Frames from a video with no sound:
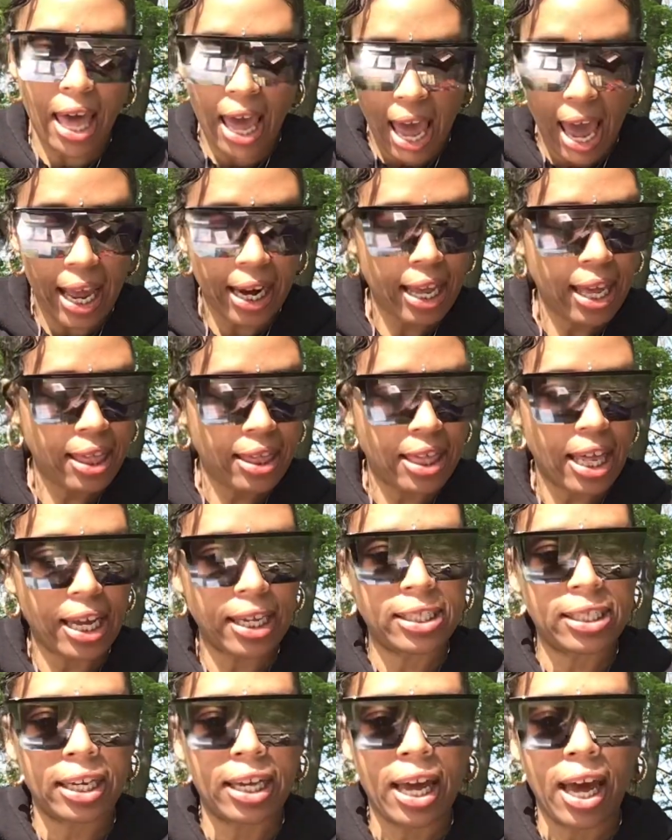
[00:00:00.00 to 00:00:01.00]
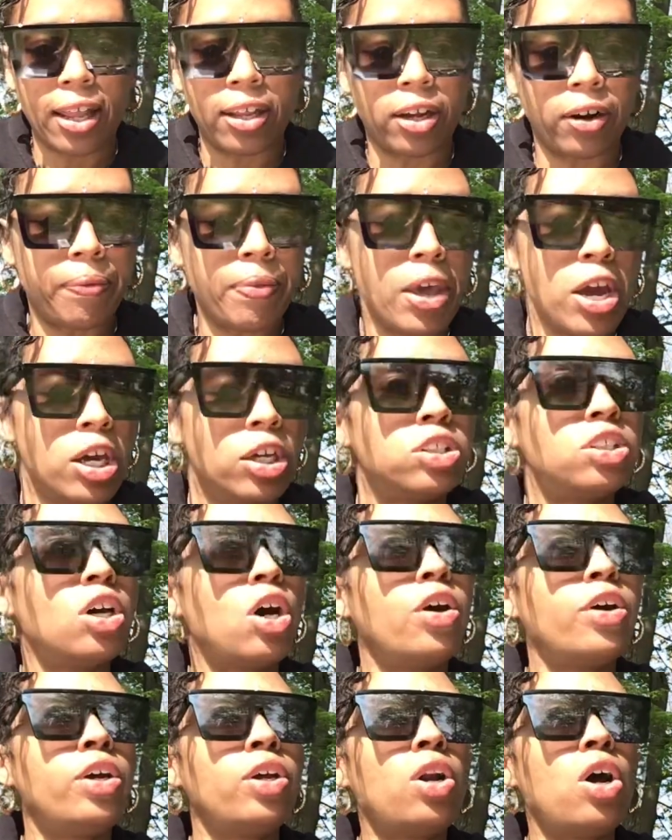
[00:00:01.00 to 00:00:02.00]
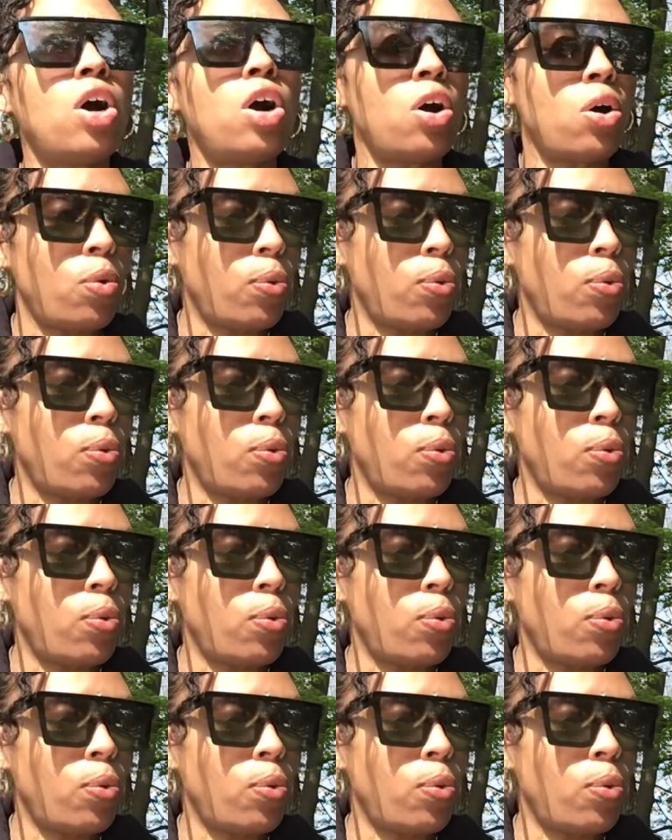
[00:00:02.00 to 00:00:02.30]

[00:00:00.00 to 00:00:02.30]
anything together. So, you know,